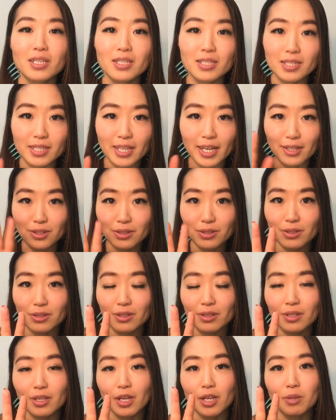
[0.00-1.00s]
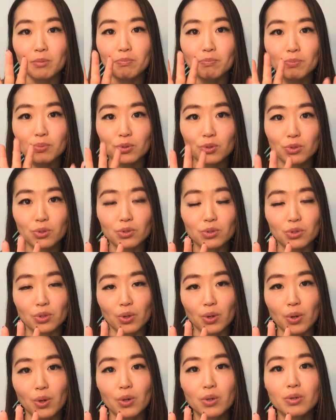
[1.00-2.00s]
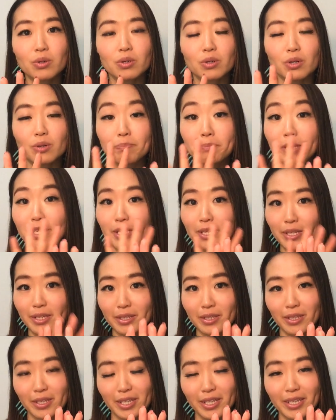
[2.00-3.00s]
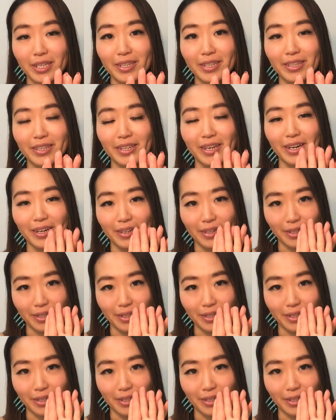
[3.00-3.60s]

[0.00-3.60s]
Saturn and Pluto being in